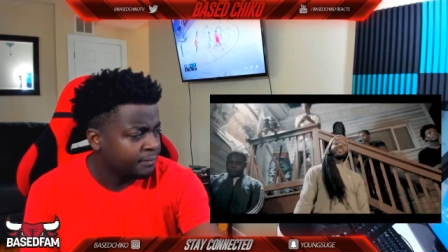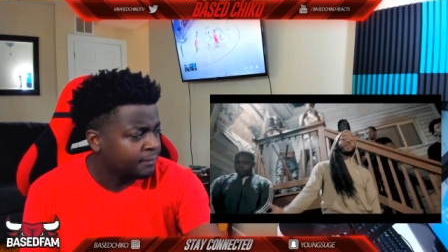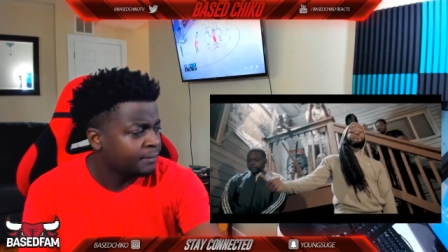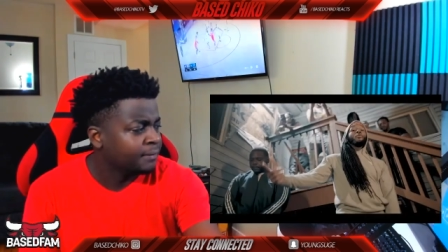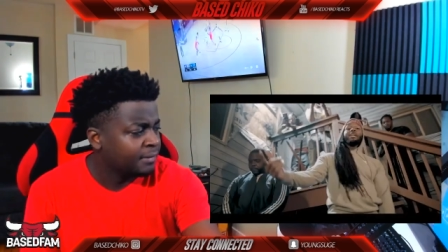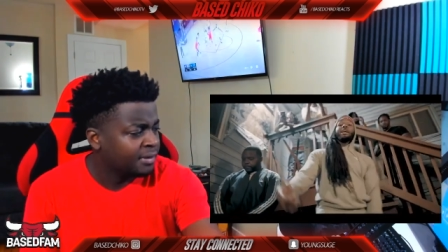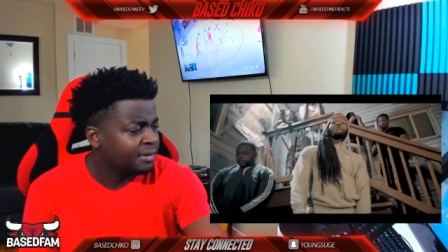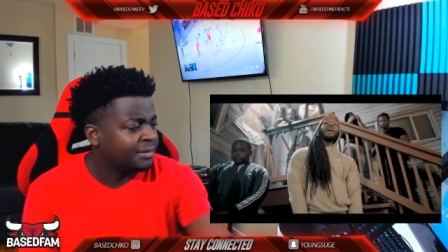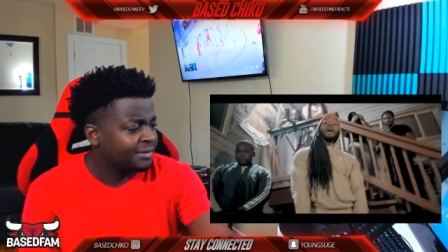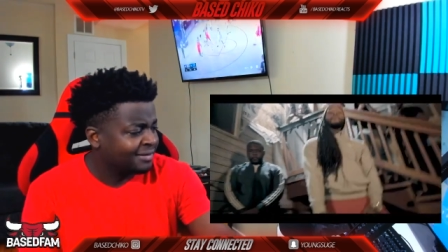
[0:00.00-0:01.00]
I'll get
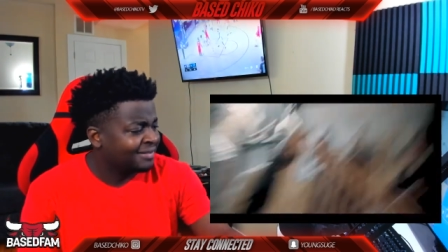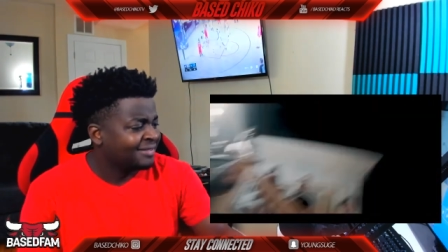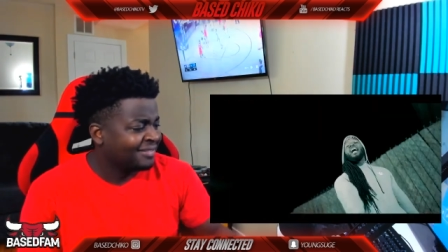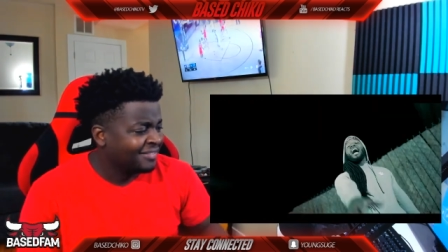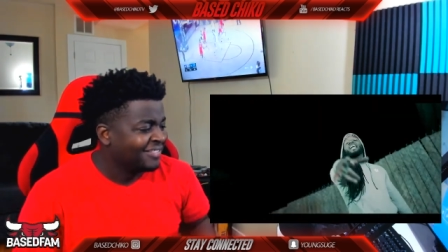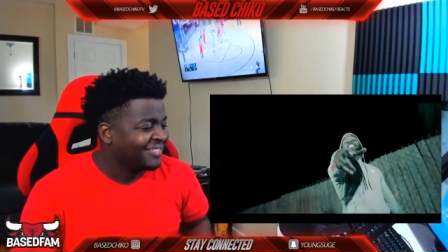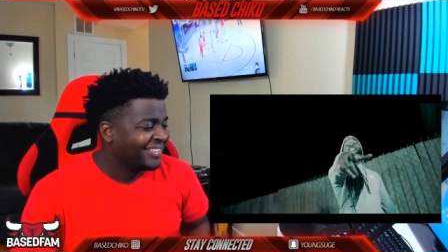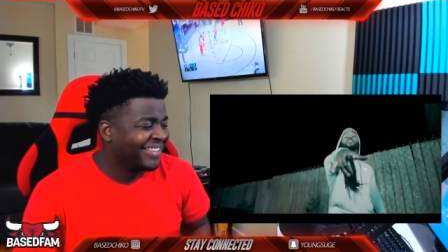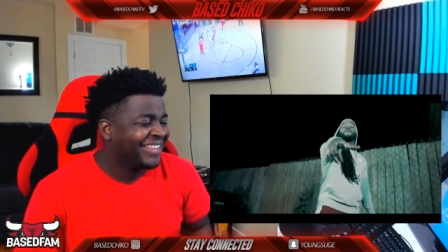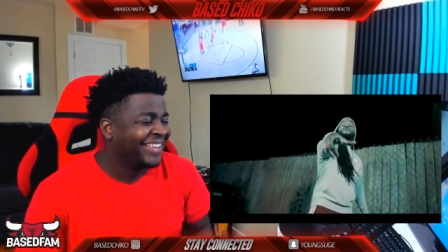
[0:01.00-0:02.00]
bored like Ramen. I'll
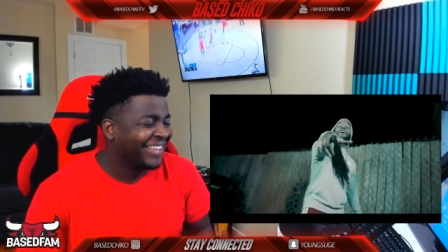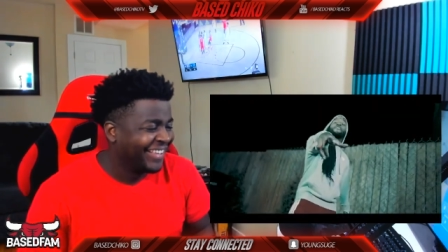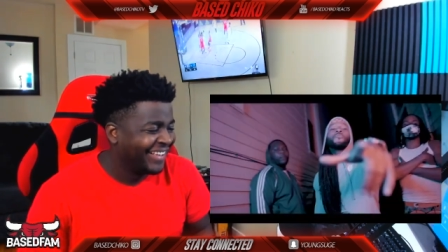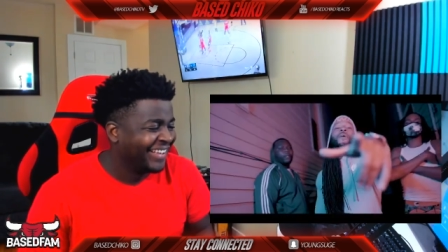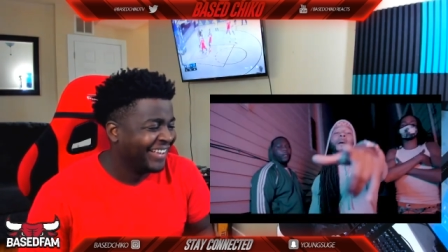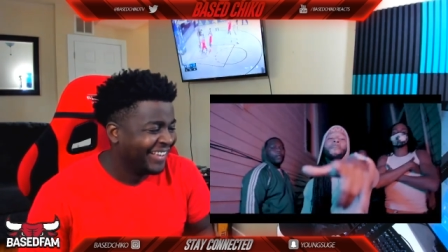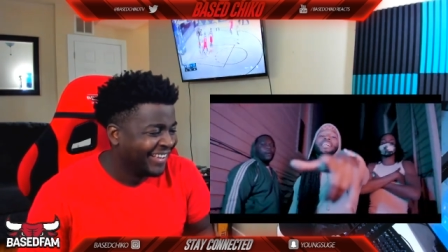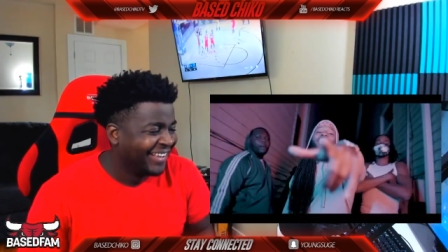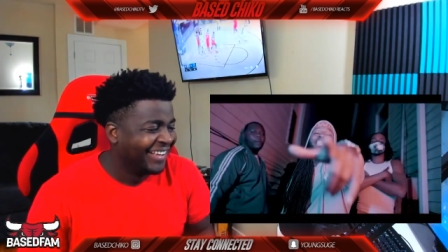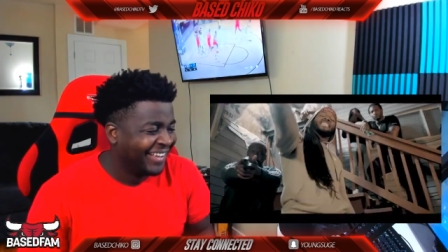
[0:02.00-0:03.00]
kill your favorite
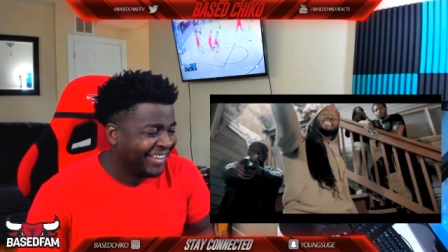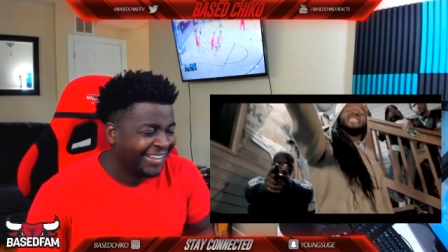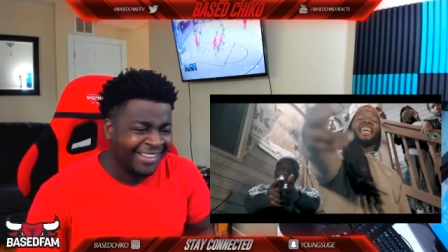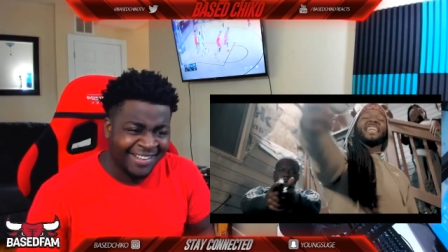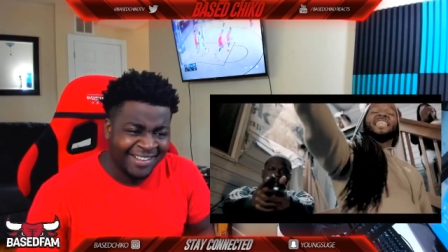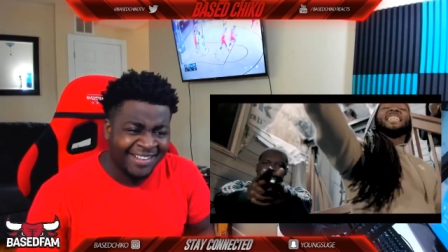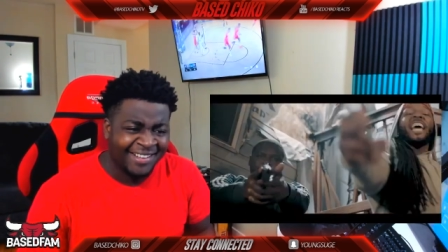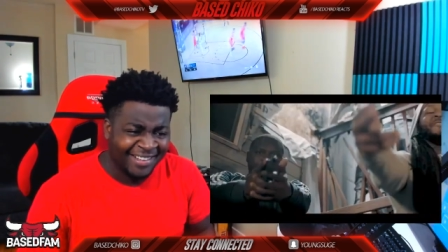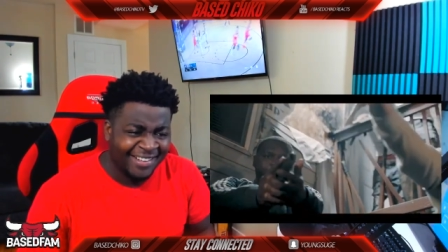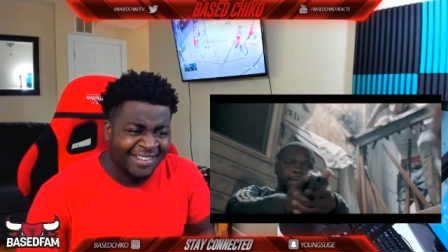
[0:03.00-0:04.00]
rapper easy like
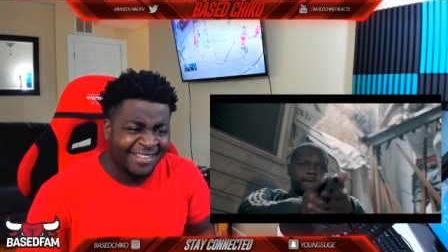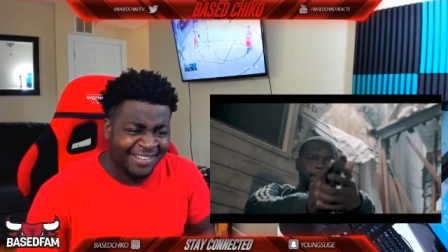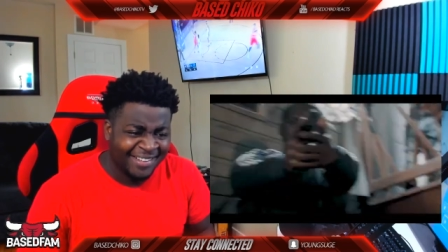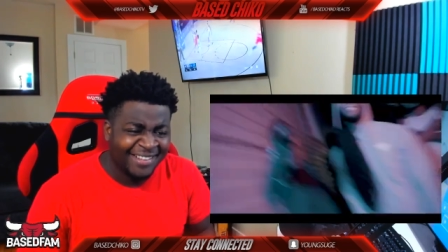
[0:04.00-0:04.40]
he came from Compton.